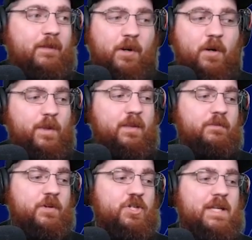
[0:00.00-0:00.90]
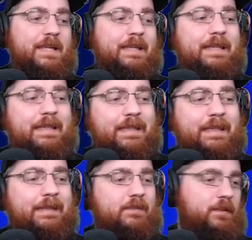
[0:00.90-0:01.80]
they're going to win the division
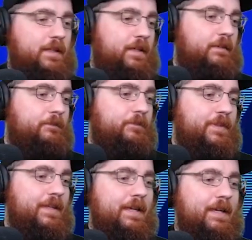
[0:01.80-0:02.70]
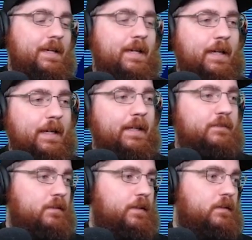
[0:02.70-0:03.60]
easily. Easily.